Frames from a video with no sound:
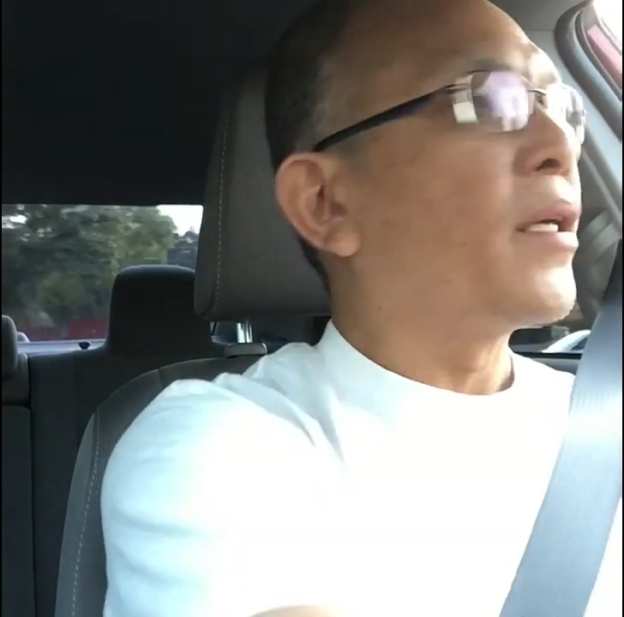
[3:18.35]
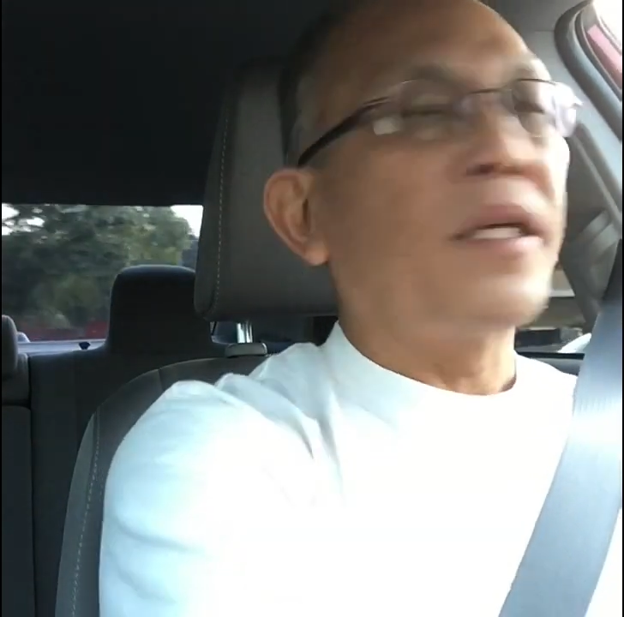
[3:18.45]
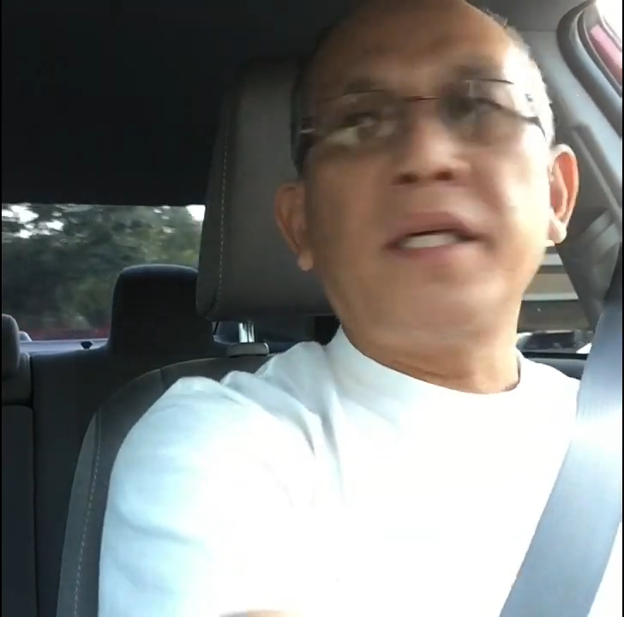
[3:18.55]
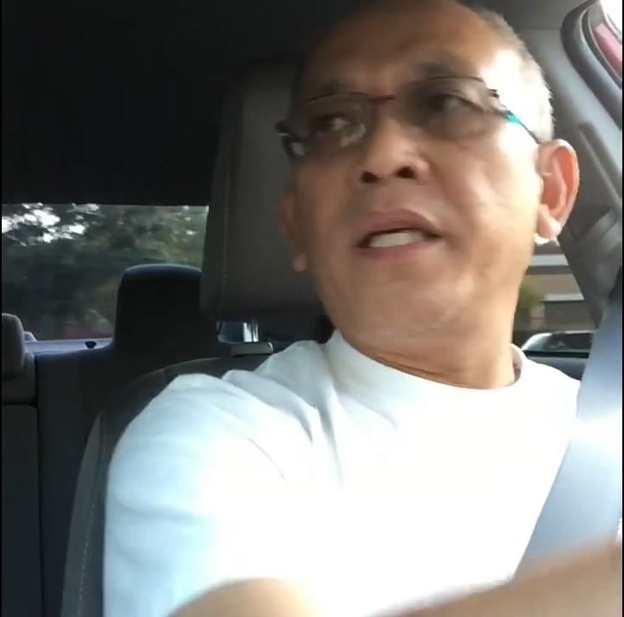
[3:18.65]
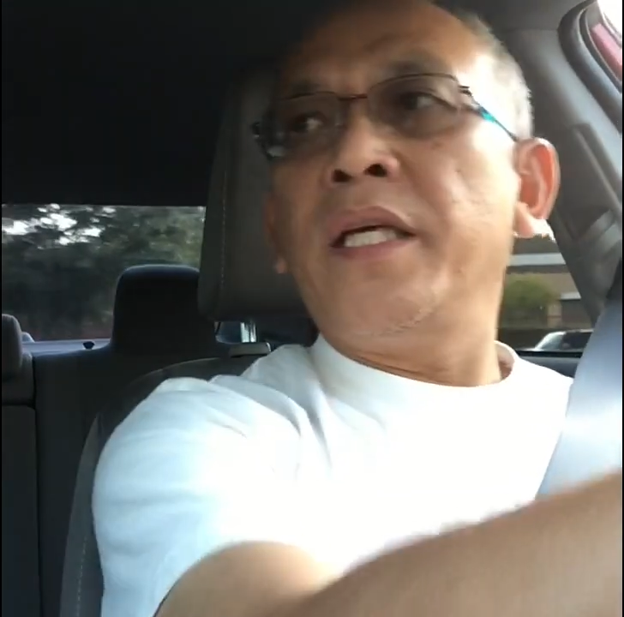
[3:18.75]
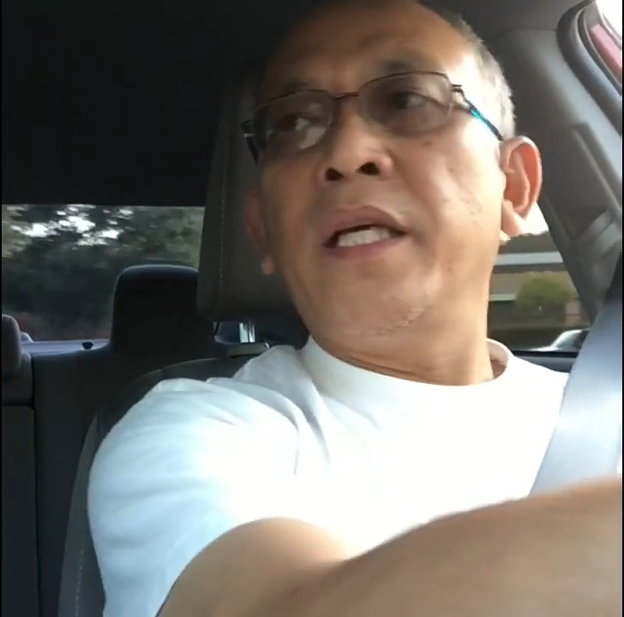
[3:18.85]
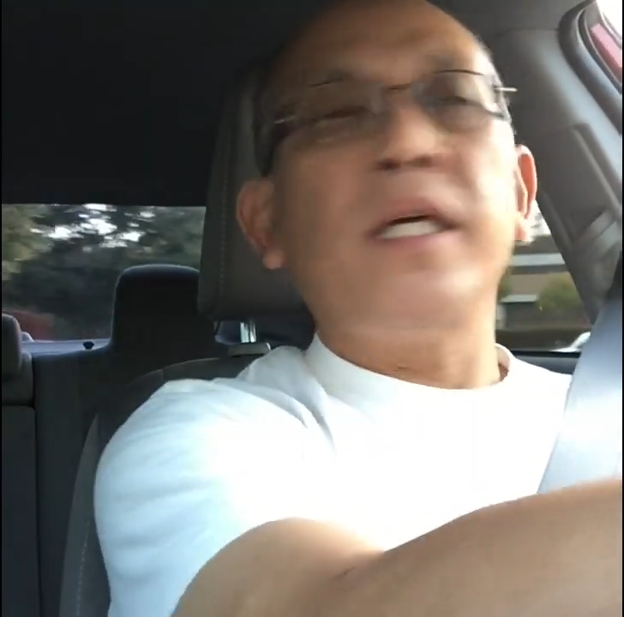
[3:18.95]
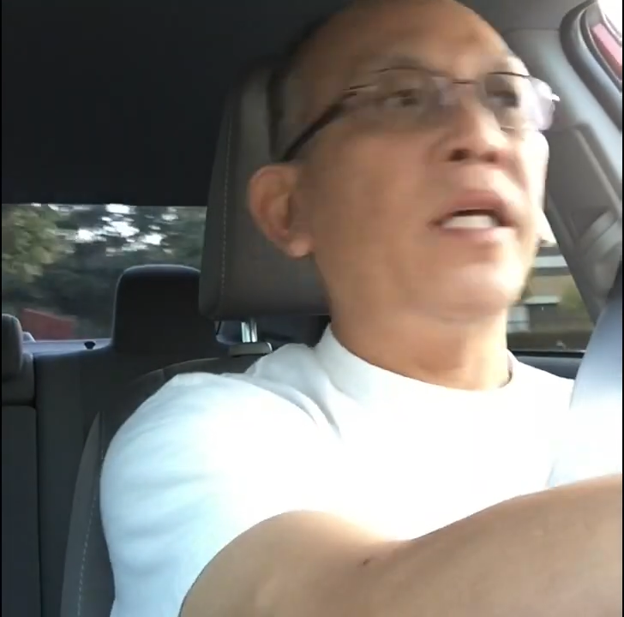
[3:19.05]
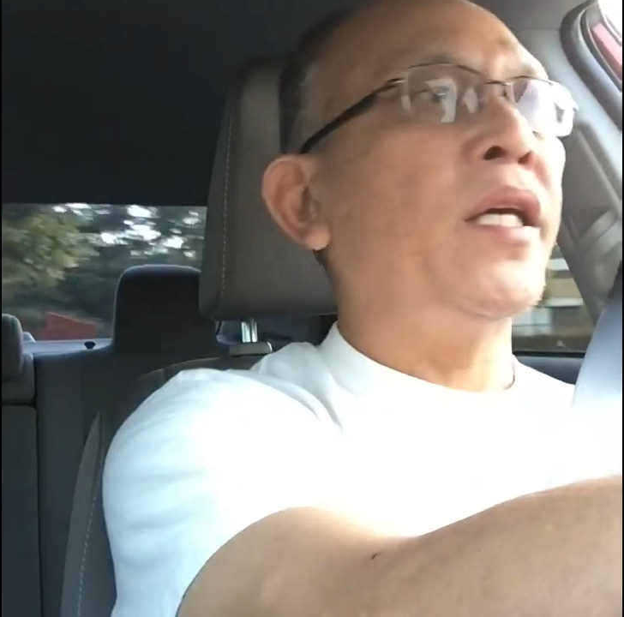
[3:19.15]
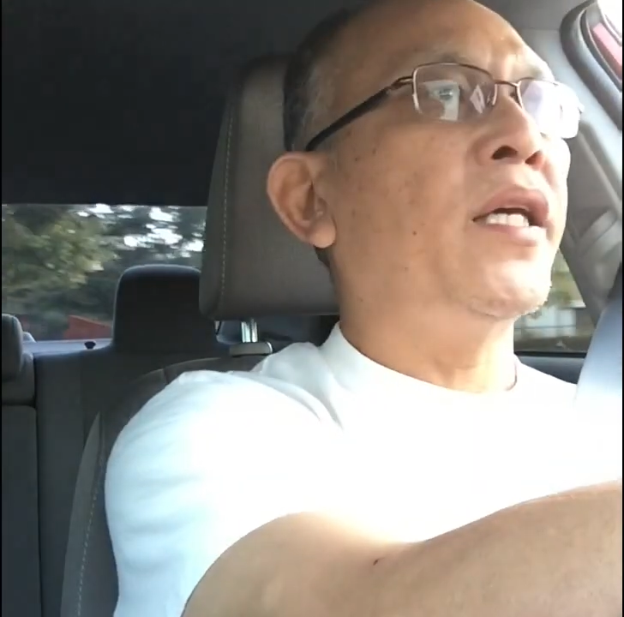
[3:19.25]

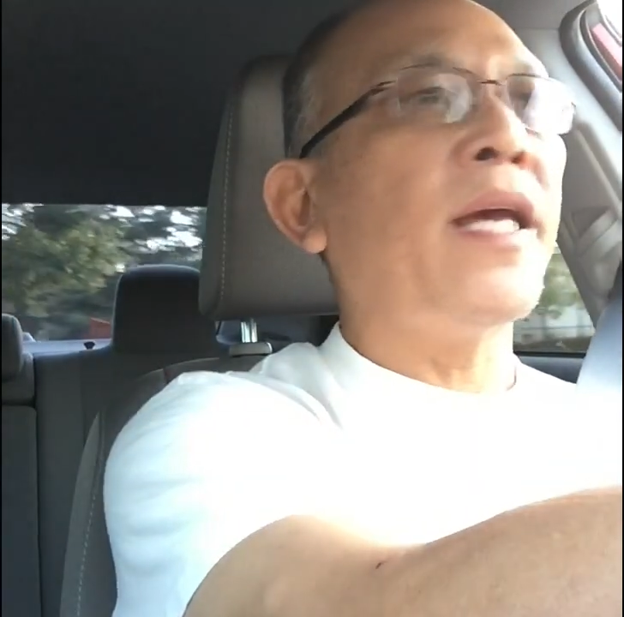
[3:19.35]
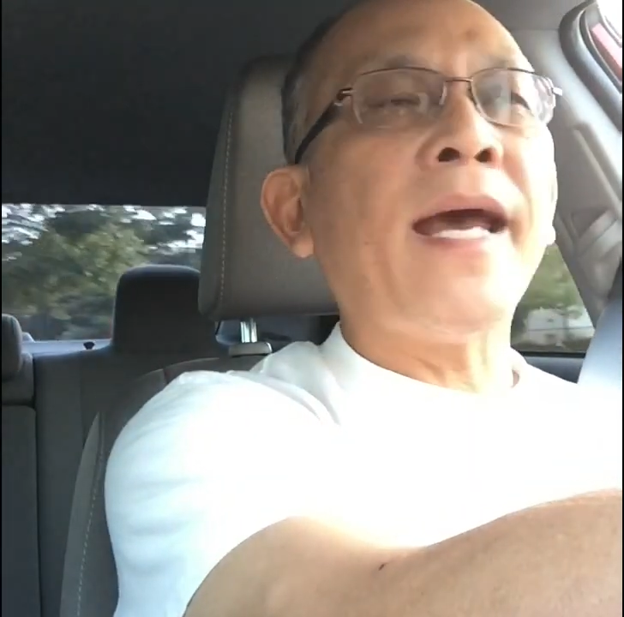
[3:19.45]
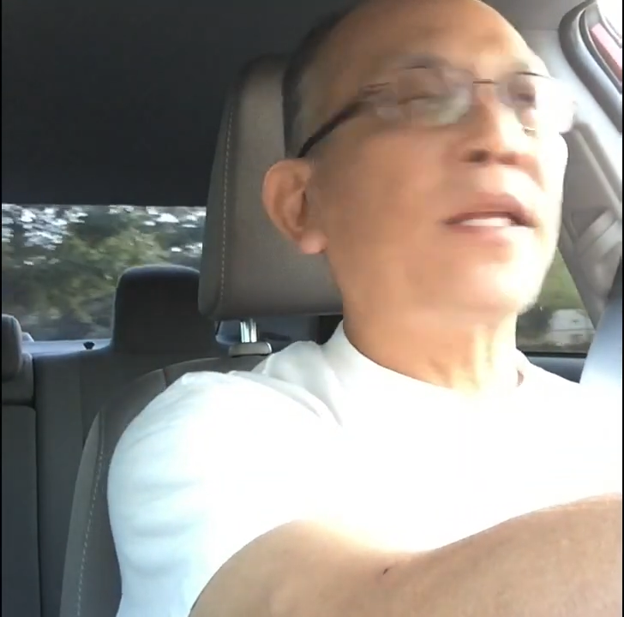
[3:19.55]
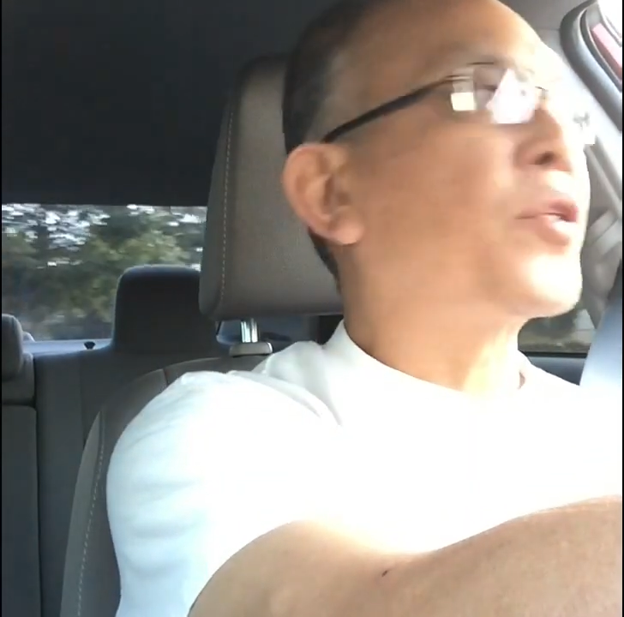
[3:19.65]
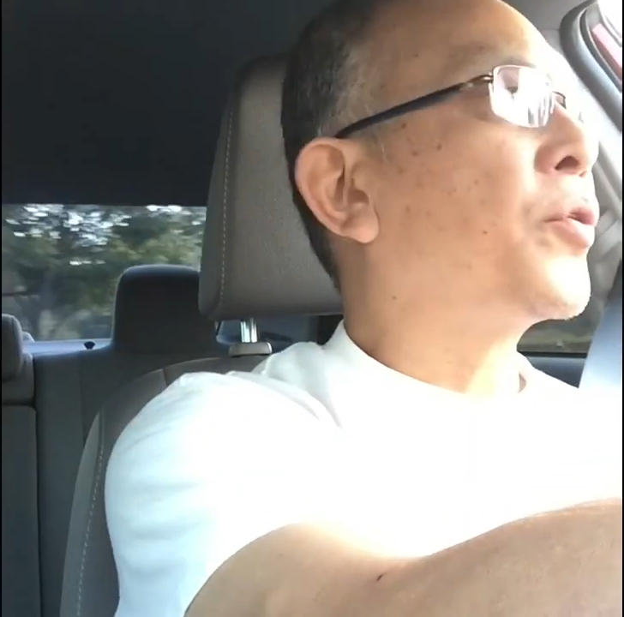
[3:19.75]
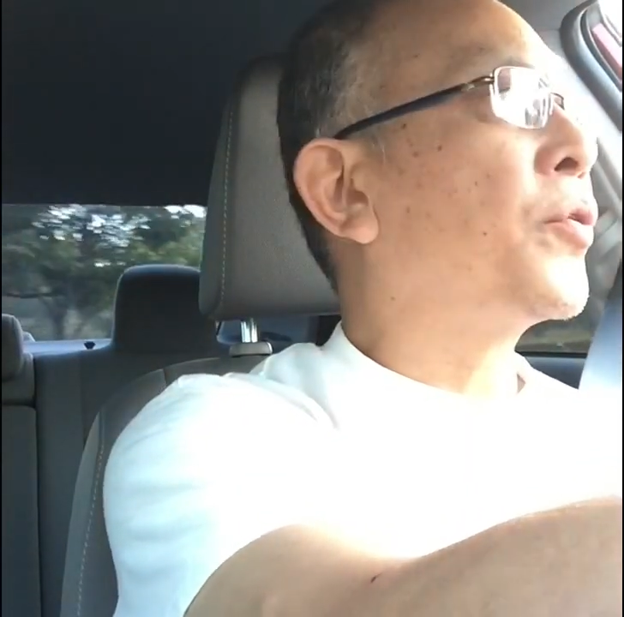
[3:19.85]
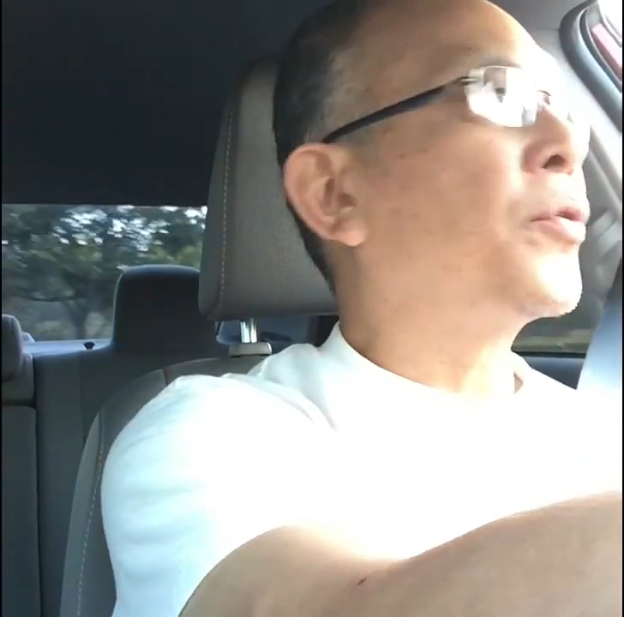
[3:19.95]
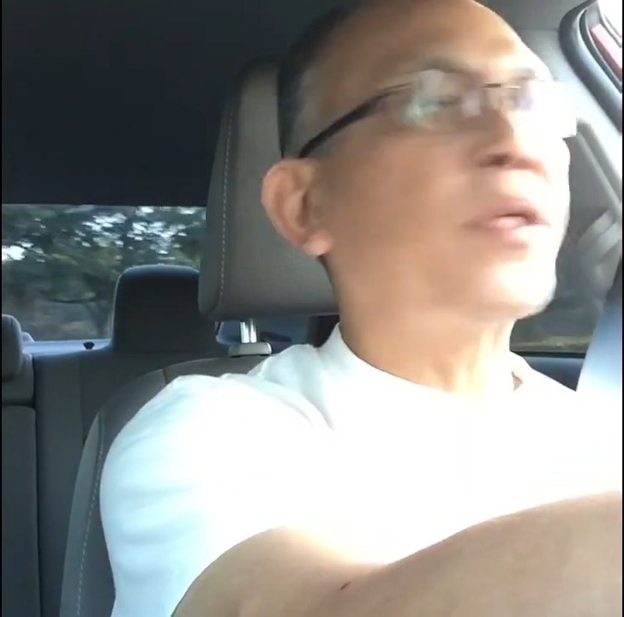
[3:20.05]
he had to